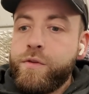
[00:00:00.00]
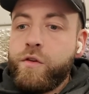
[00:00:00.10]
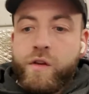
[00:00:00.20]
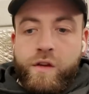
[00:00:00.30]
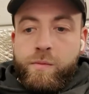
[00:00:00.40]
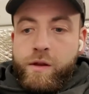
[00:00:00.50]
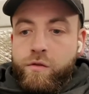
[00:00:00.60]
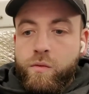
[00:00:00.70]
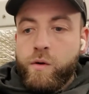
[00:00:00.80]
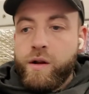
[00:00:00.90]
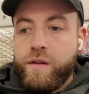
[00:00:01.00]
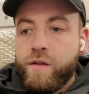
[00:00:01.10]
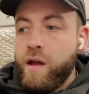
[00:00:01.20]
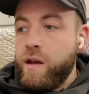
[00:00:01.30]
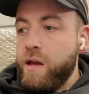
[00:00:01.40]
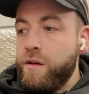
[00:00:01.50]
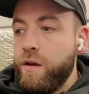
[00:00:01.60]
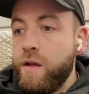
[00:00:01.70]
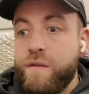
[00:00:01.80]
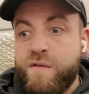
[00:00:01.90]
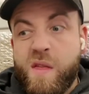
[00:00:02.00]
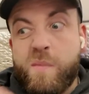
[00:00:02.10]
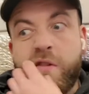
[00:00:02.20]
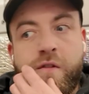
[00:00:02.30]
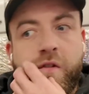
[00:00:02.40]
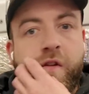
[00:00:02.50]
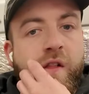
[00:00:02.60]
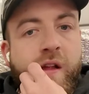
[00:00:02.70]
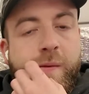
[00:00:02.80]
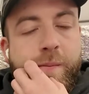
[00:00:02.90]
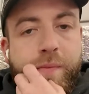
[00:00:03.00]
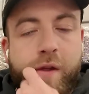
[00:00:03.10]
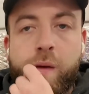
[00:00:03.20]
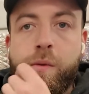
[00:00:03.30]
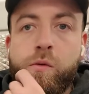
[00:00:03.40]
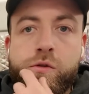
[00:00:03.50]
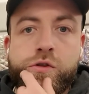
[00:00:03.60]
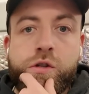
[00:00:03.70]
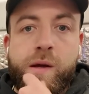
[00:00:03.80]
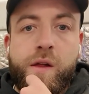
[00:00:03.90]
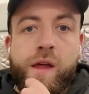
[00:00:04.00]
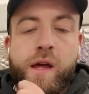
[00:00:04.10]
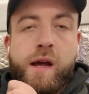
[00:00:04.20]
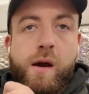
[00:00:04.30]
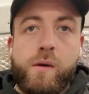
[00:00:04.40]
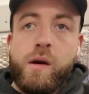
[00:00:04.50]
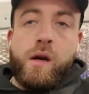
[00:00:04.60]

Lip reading: just explain to them what it is that I need and then for them to fulfill that. But we're just about there now.